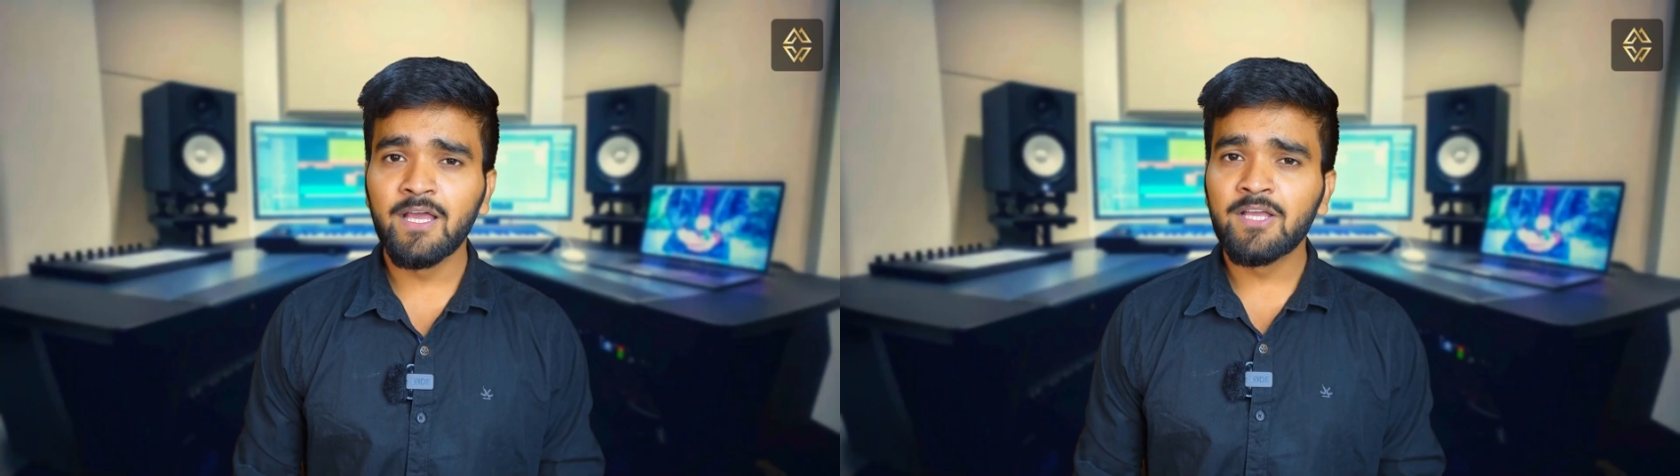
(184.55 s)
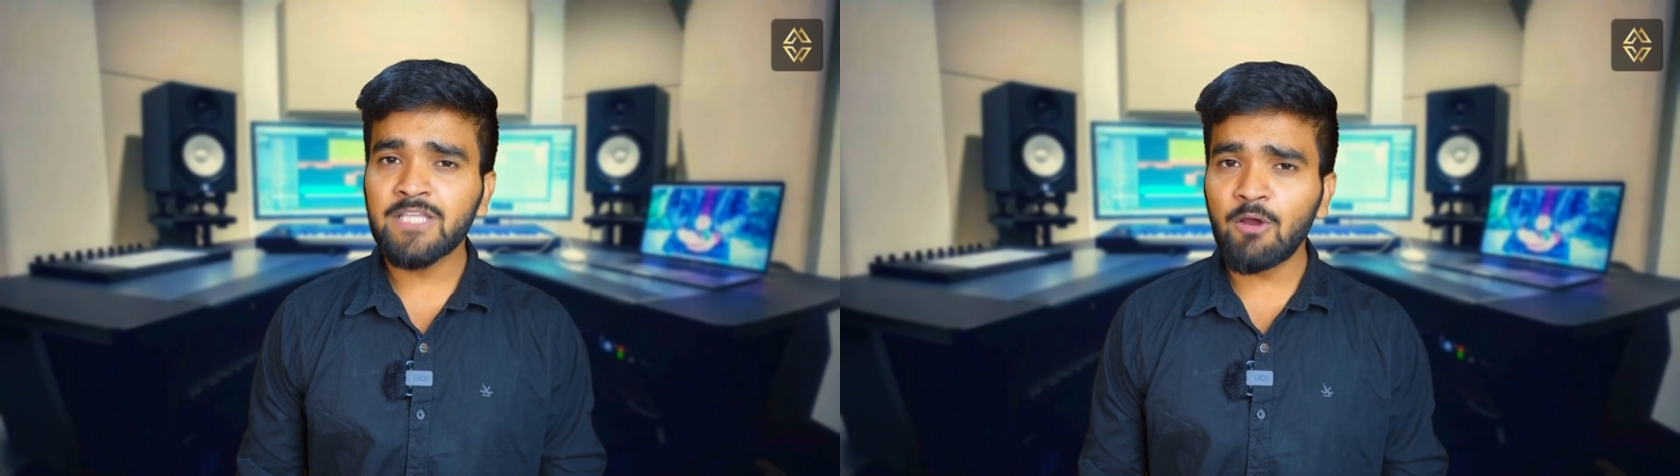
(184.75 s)

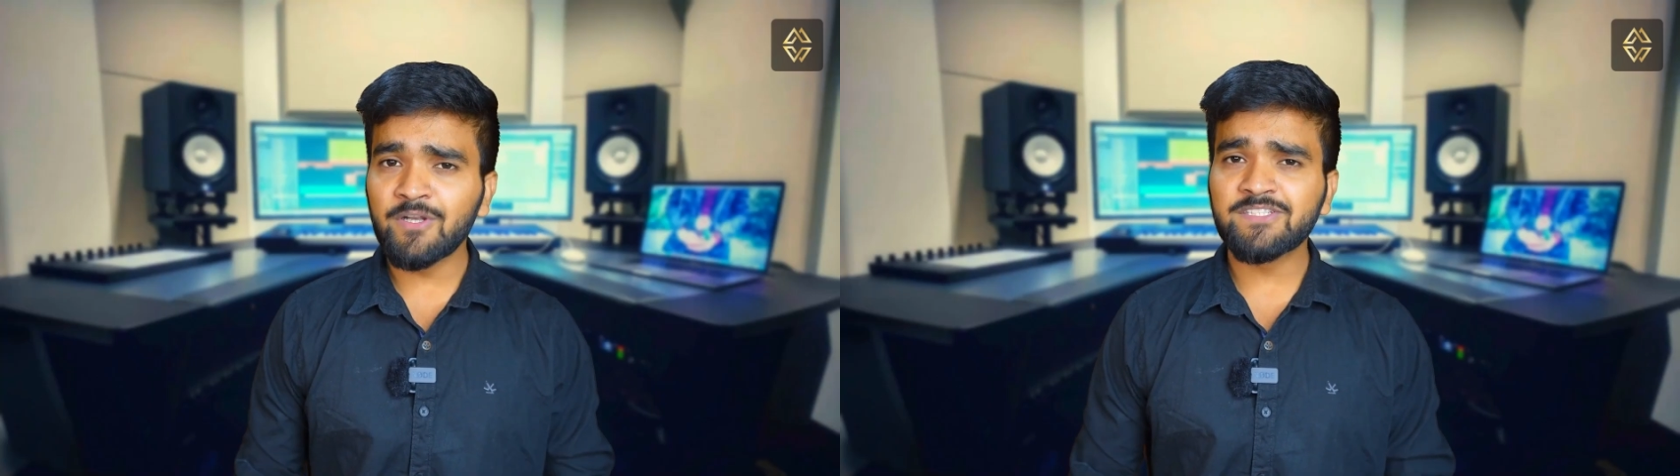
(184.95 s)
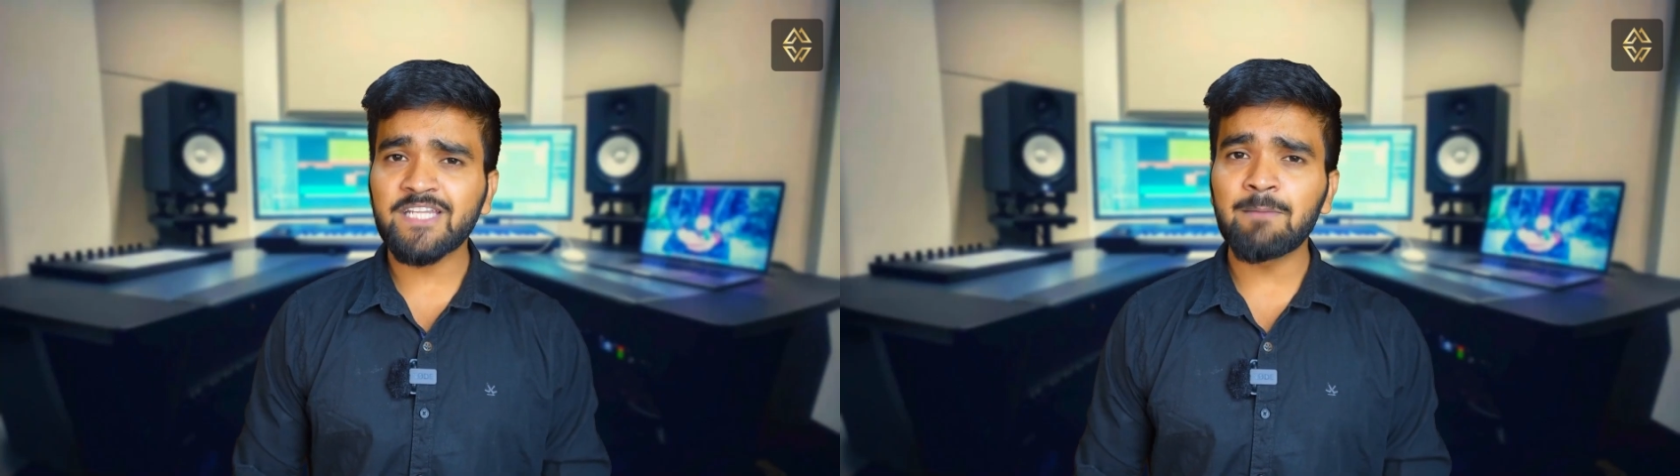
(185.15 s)
Now it
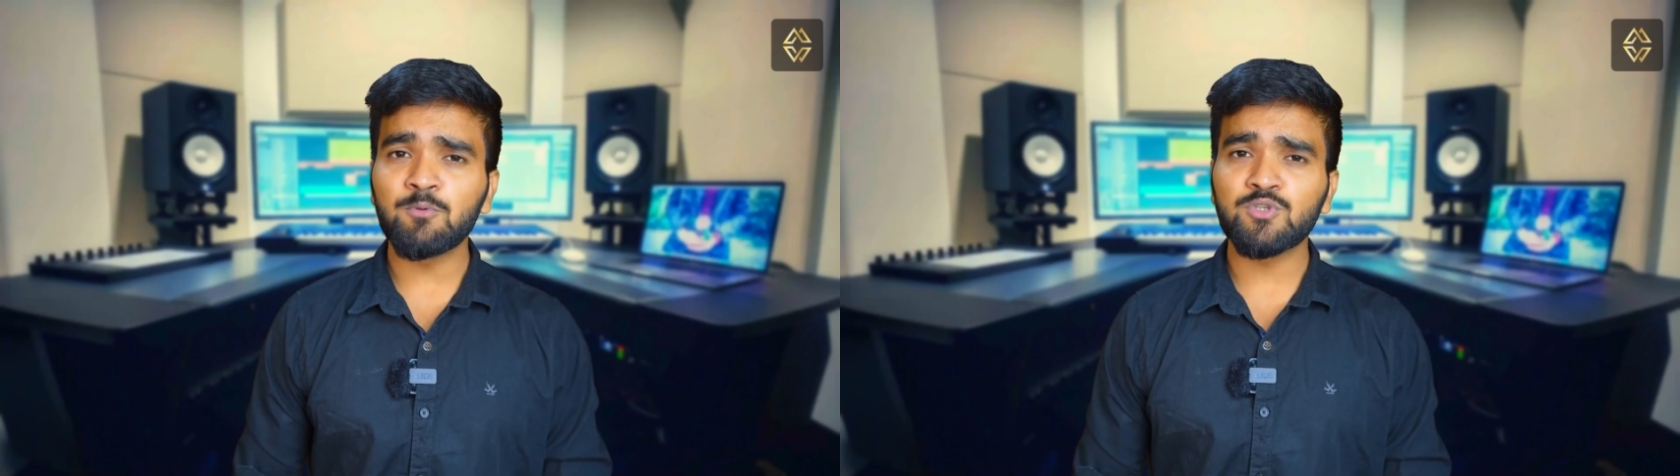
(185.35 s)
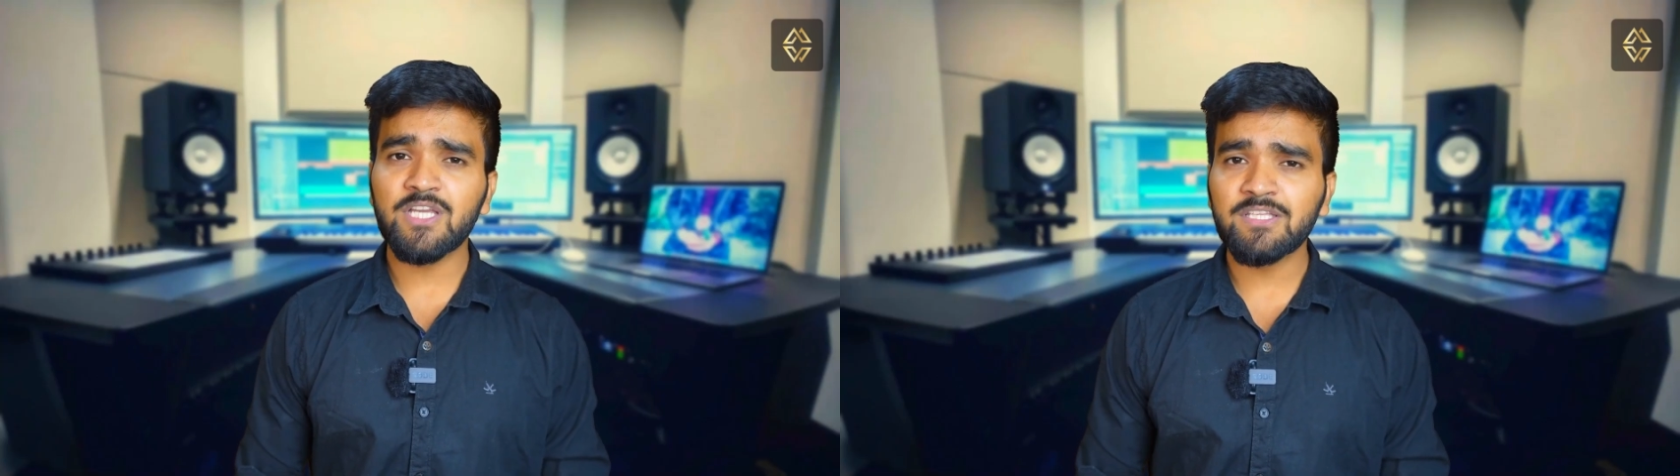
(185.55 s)
is time to
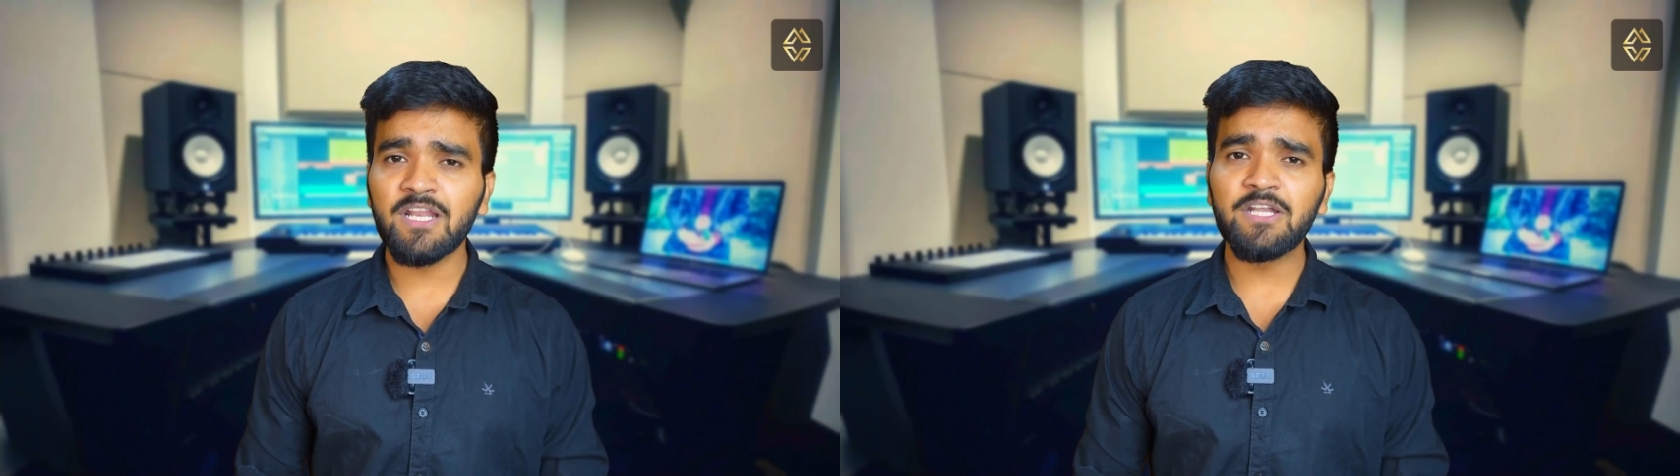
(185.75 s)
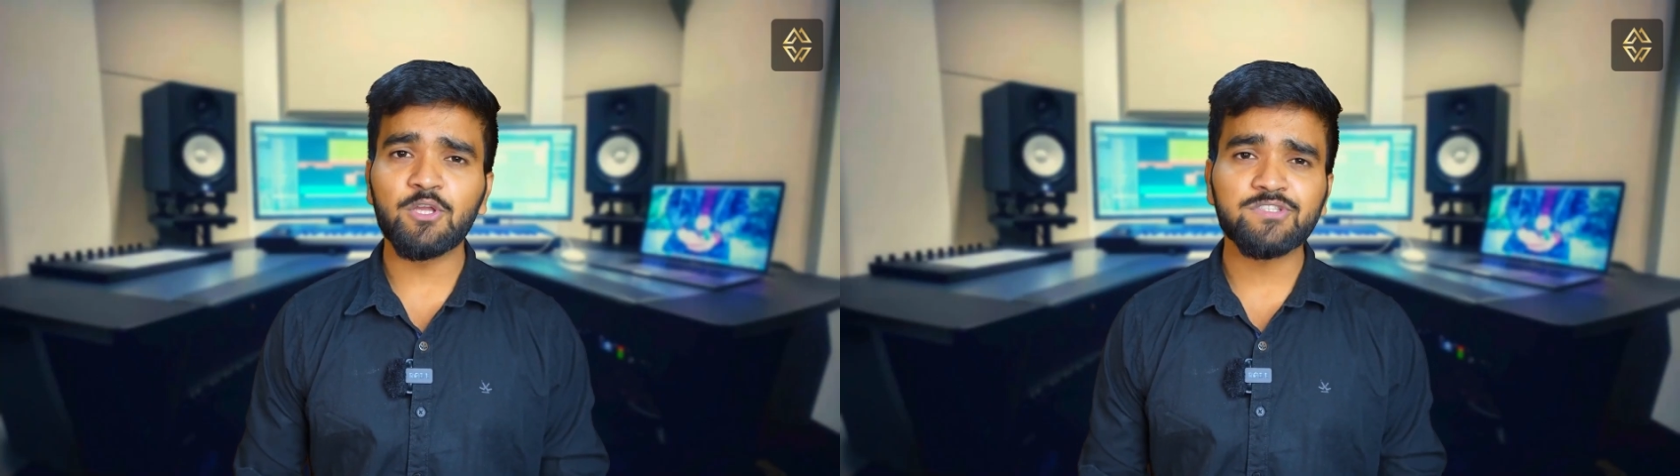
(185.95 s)

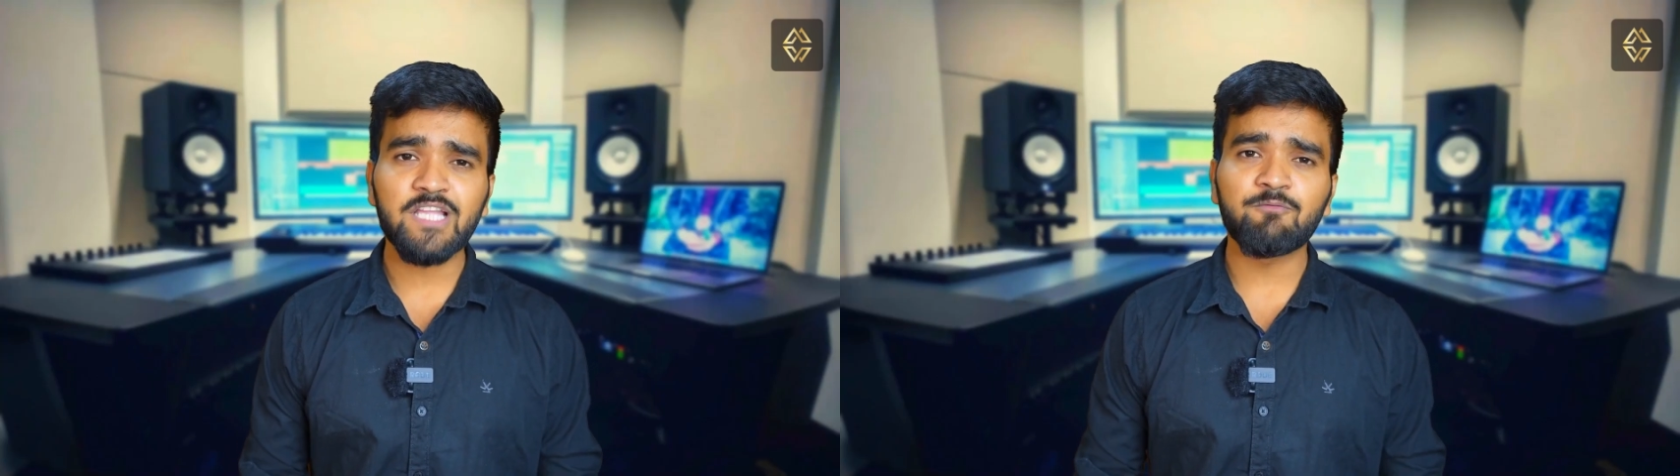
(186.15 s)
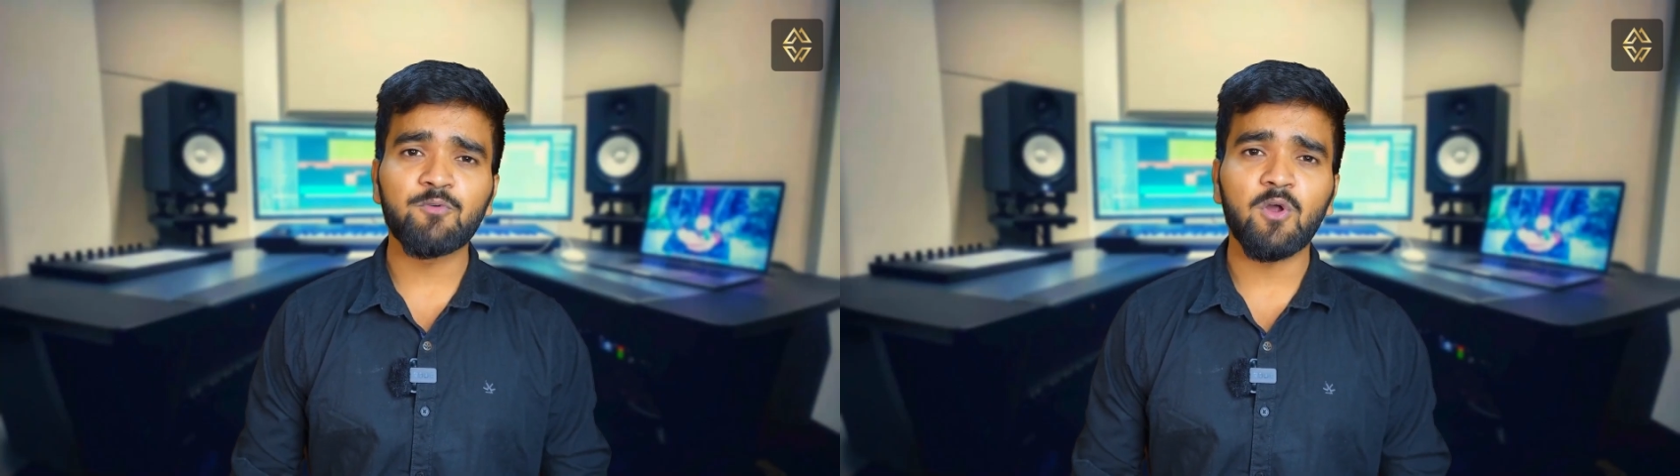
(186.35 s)
generate your
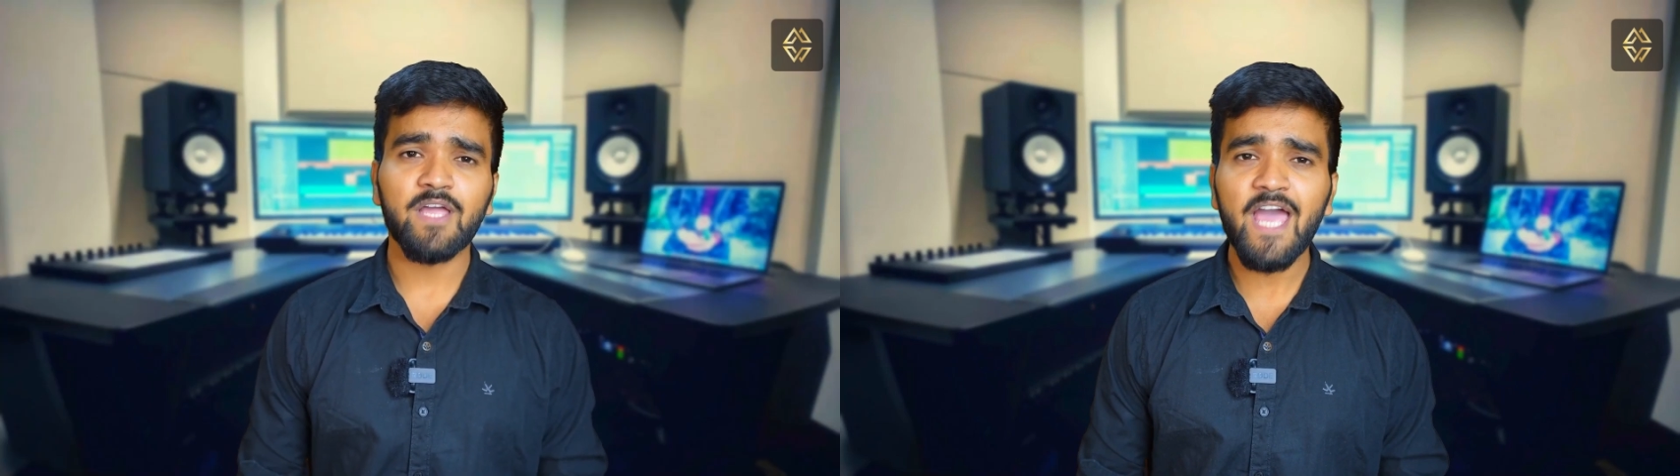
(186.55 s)
Cypherock